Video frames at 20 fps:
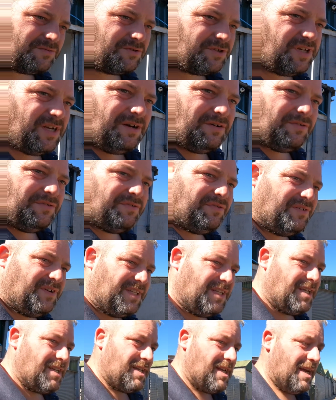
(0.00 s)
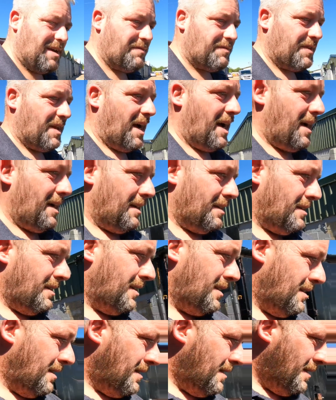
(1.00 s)
shelf. He didn't have that.
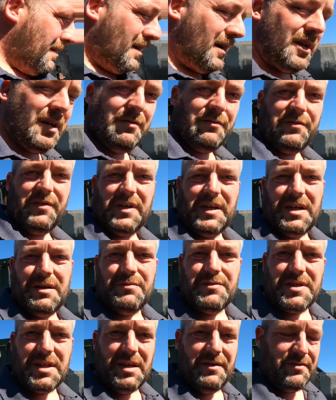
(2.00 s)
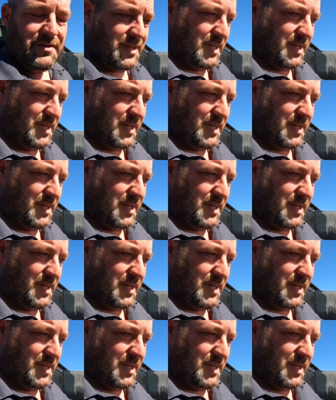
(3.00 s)
I don't think he was given